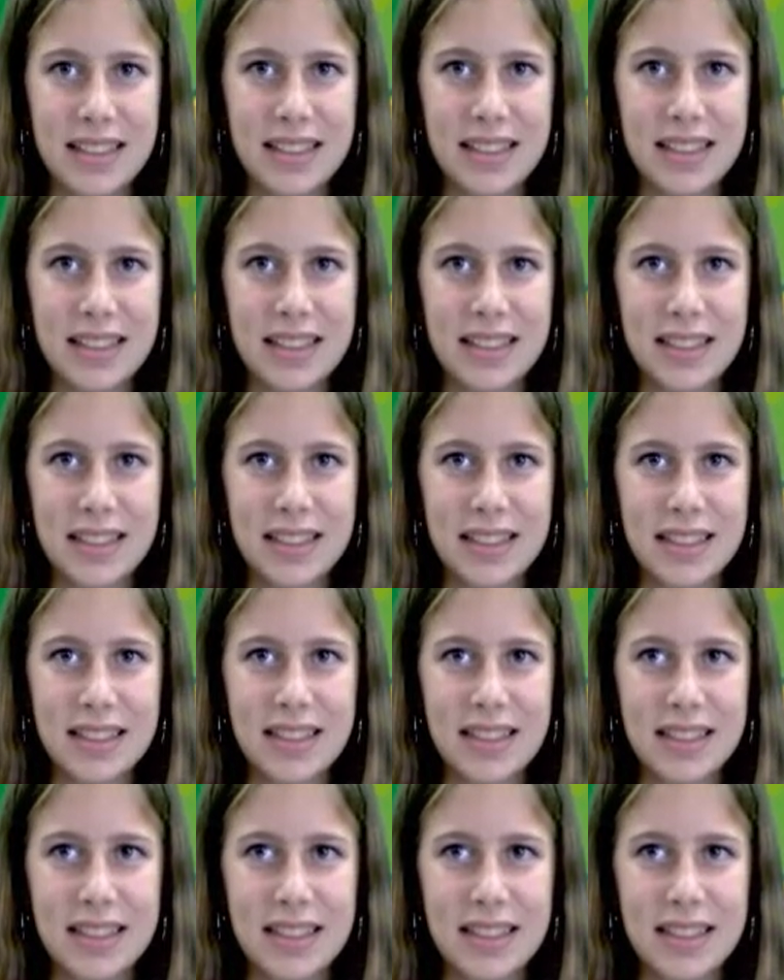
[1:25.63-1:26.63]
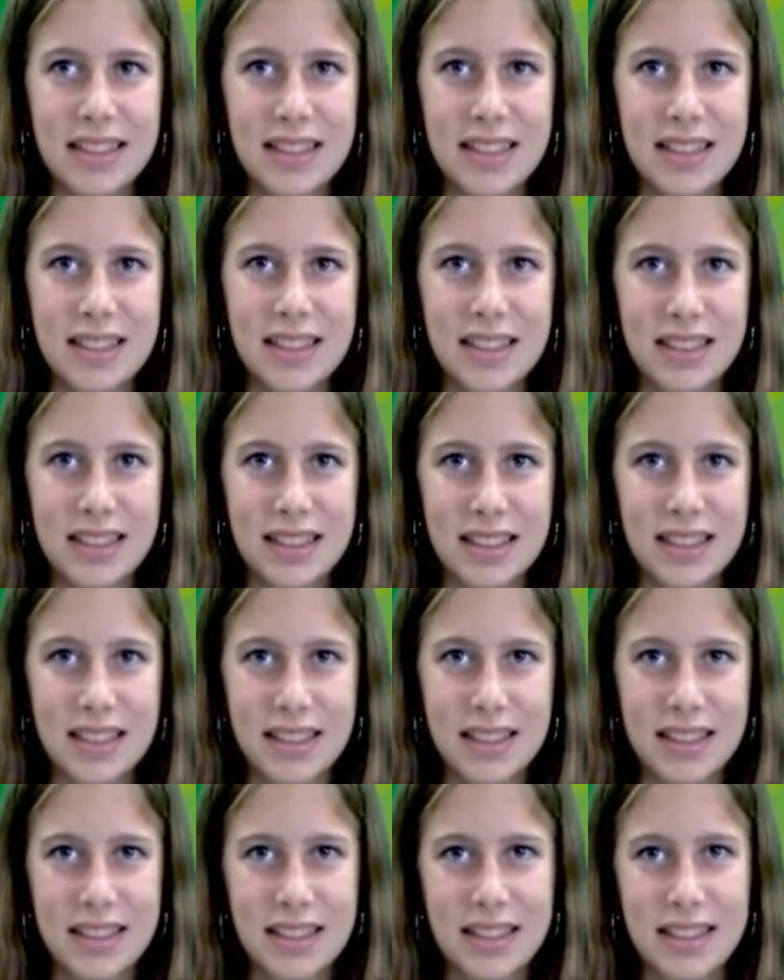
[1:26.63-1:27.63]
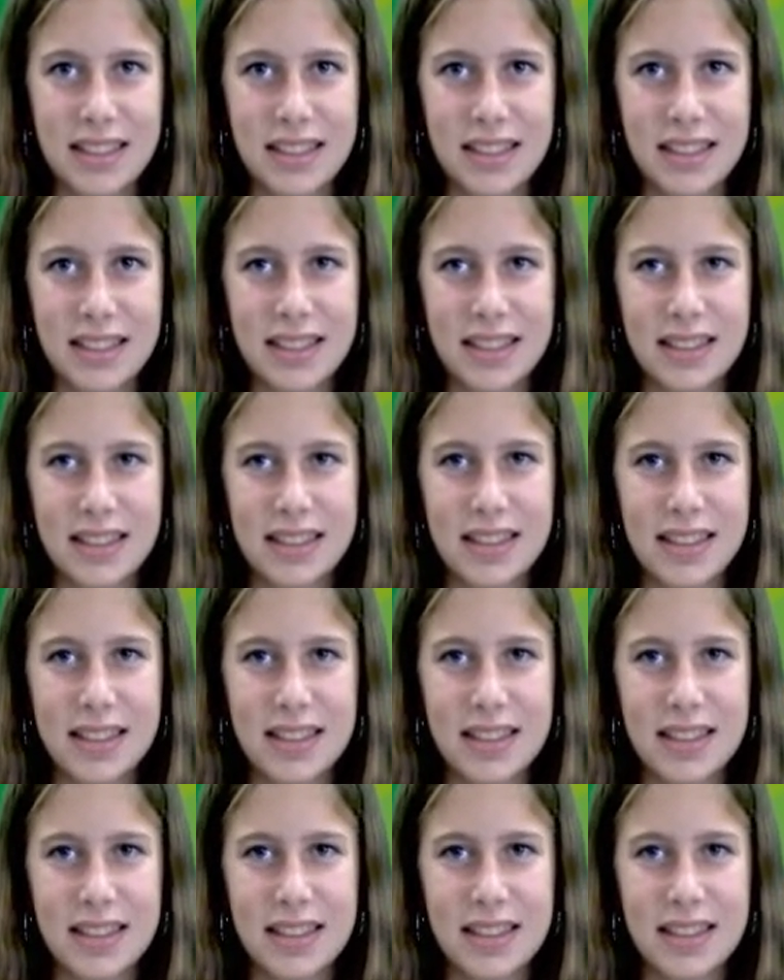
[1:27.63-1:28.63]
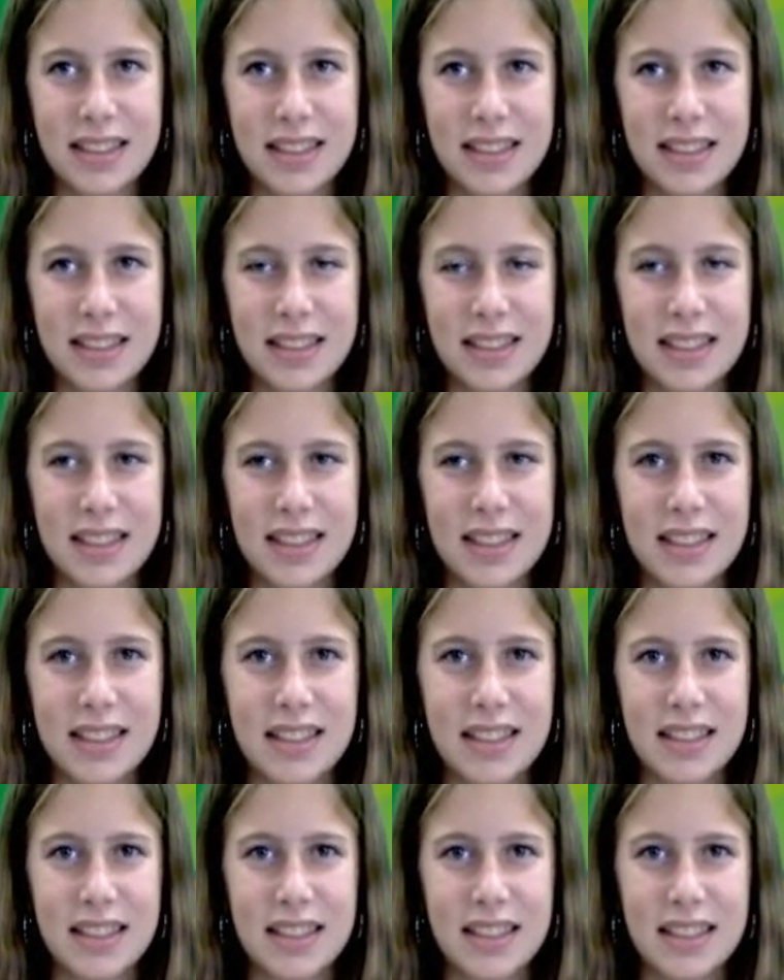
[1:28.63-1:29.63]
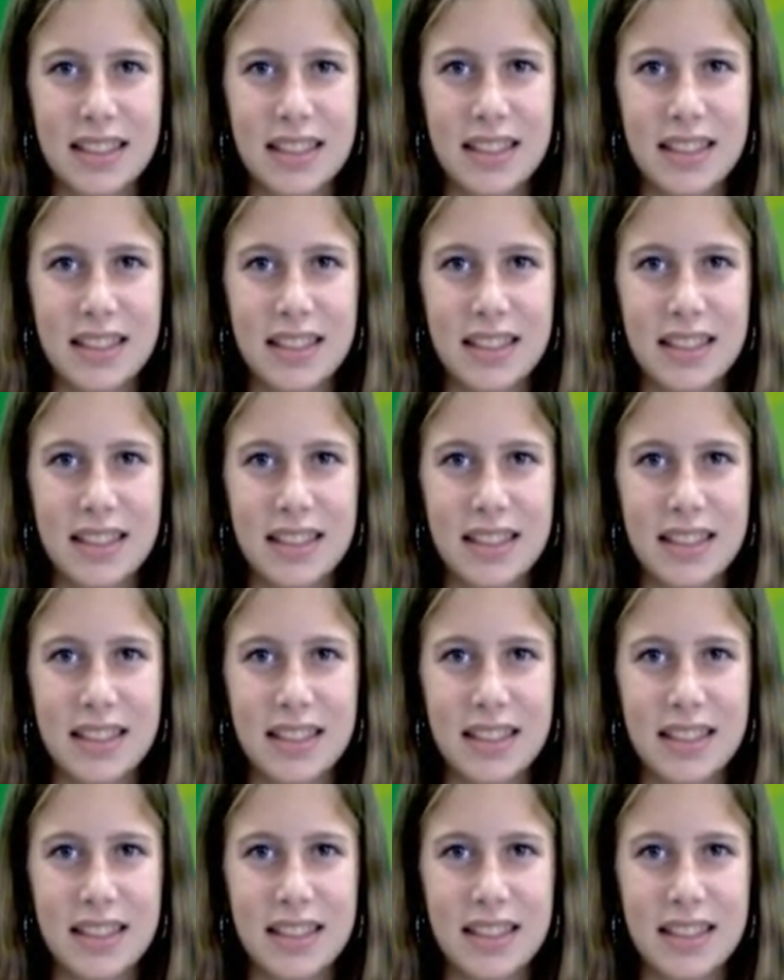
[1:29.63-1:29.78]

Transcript: (not speaking)